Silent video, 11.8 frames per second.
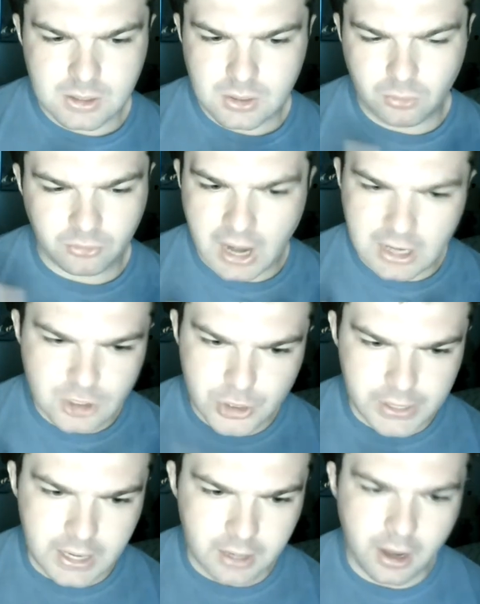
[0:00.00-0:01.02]
was
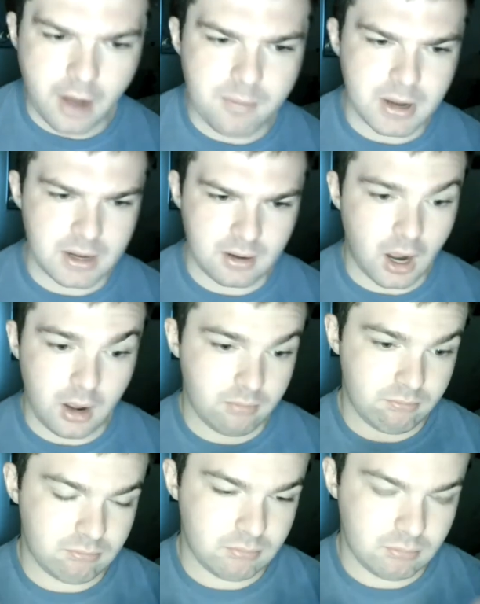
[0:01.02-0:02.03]
actually in a government
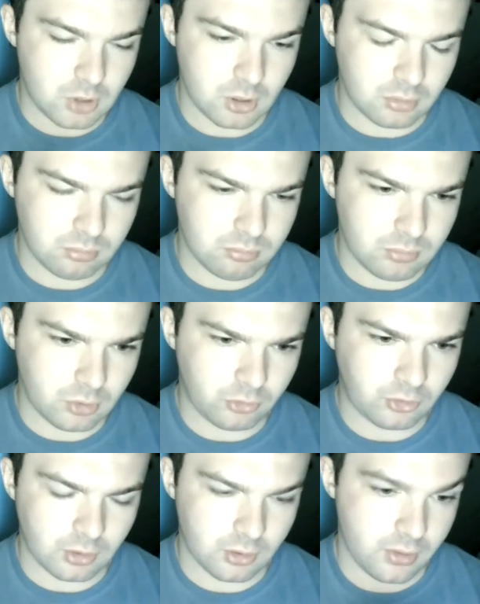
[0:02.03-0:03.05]
or
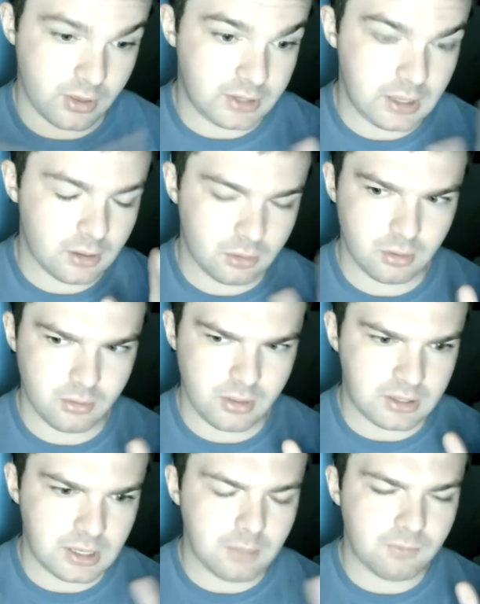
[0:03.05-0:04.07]
the
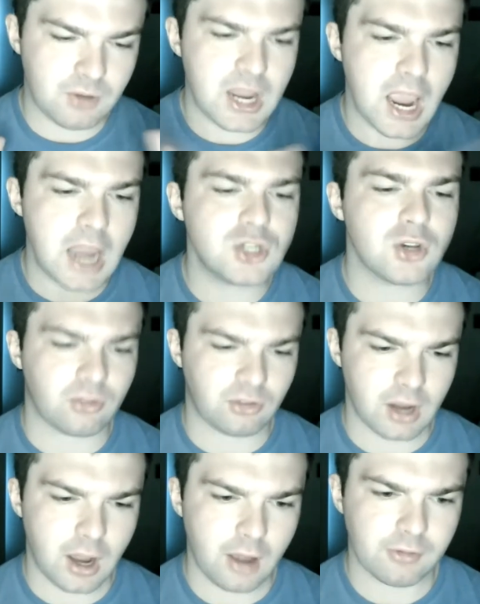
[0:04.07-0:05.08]
DMV
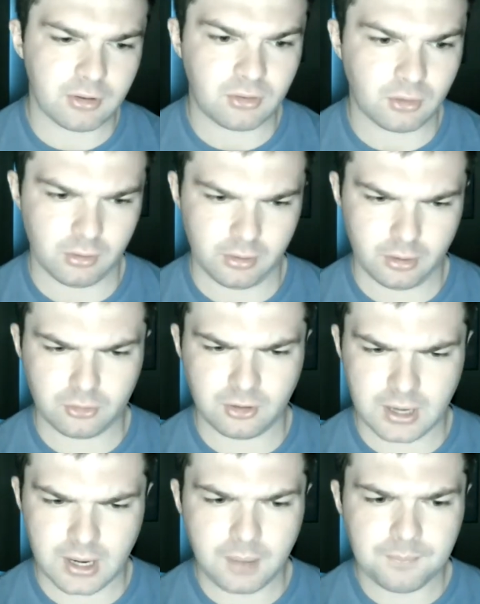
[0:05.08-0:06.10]
agency office earlier
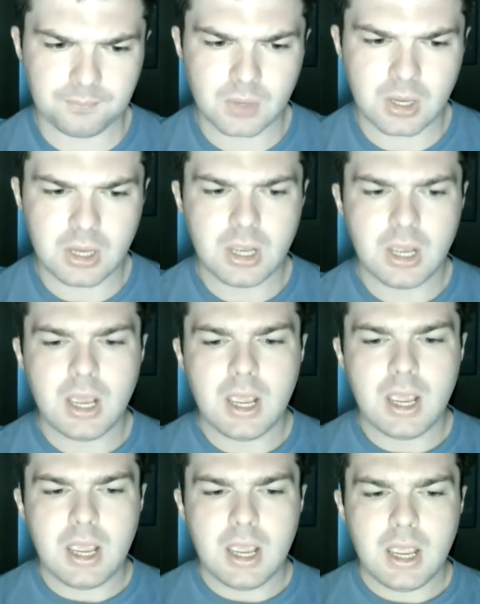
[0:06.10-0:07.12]
today.
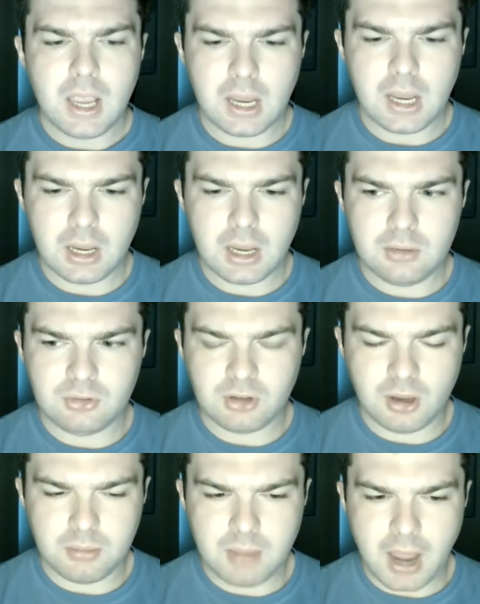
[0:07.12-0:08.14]
And
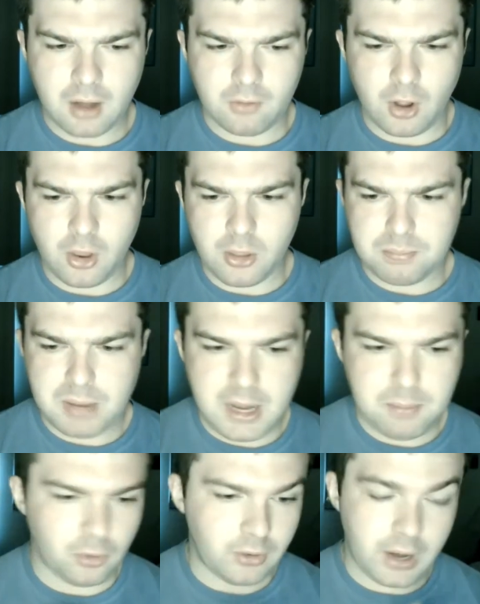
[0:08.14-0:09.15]
out of all the
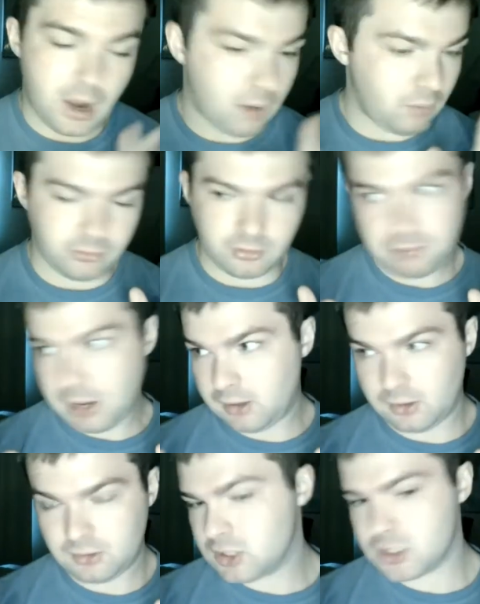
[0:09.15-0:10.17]
people, now I wasn't
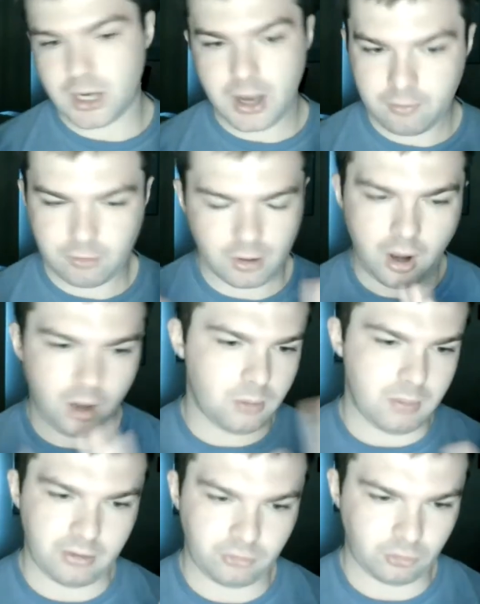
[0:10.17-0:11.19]
paying attention to all
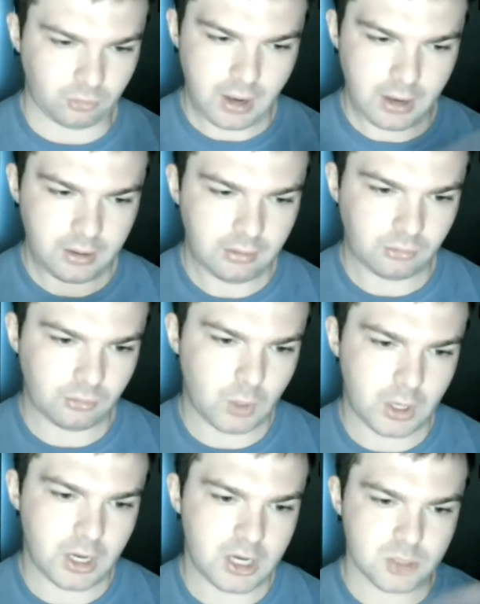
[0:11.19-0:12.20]
of my surroundings
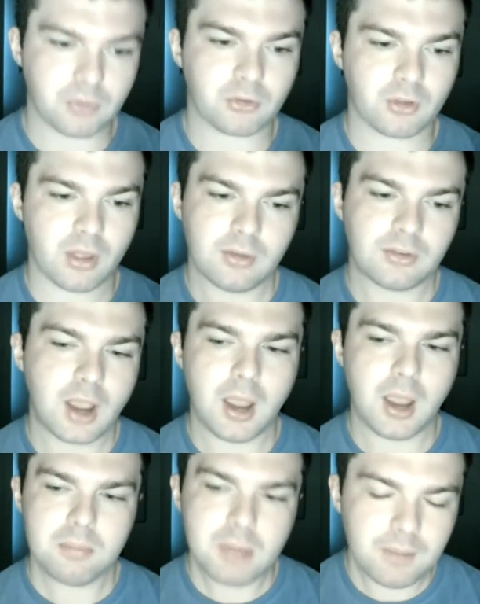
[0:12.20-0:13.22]
100% of the
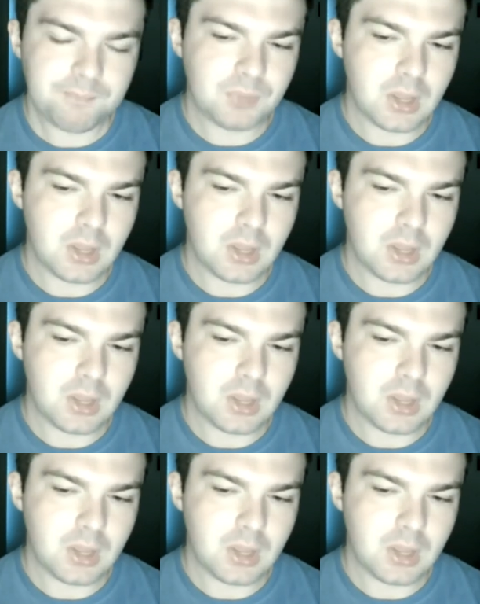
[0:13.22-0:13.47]
time, but